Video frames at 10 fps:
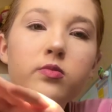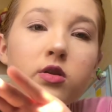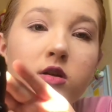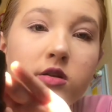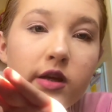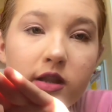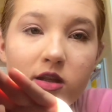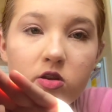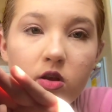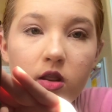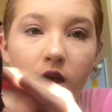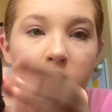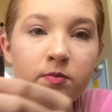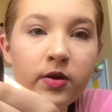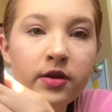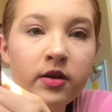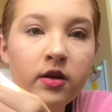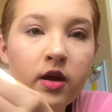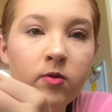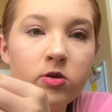there's like this little lock button,
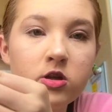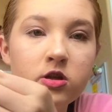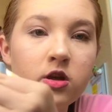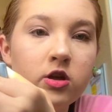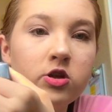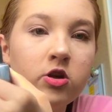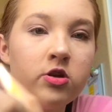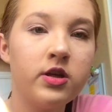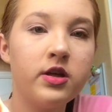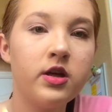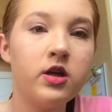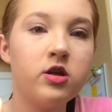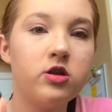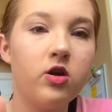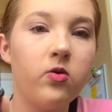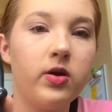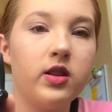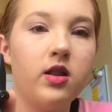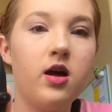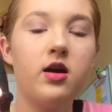and we're just gonna turn it so it
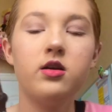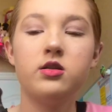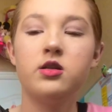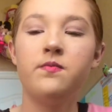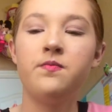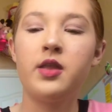locks,